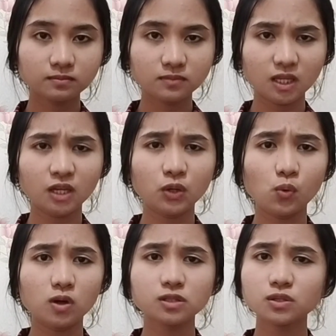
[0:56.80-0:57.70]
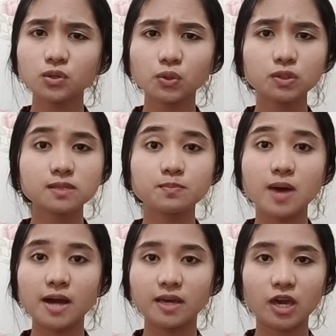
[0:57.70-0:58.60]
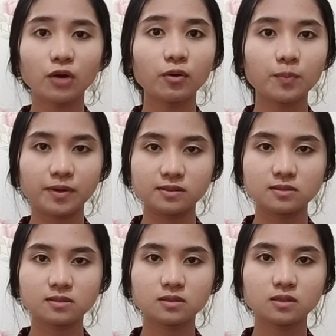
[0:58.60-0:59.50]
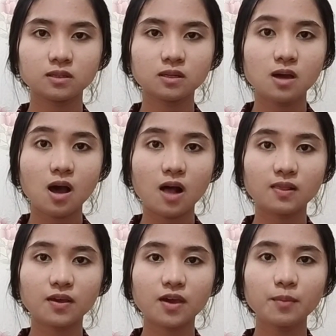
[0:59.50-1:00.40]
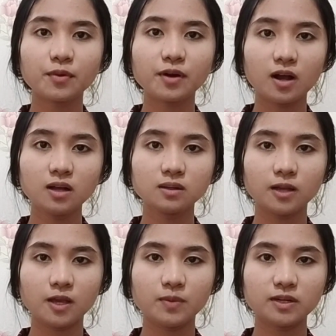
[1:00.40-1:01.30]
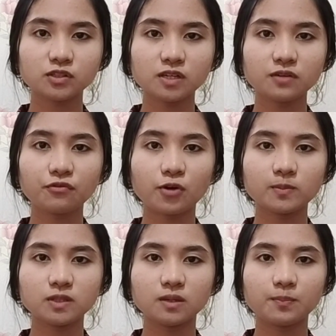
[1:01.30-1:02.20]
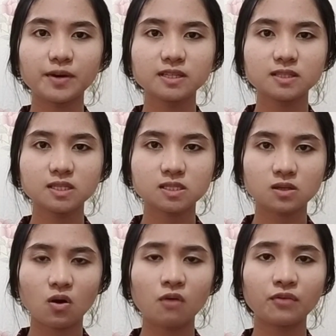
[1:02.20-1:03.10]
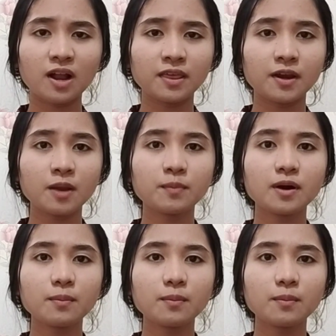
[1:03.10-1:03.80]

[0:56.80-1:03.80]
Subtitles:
it was used by Europeans. Algebra emerged from the practice of algebra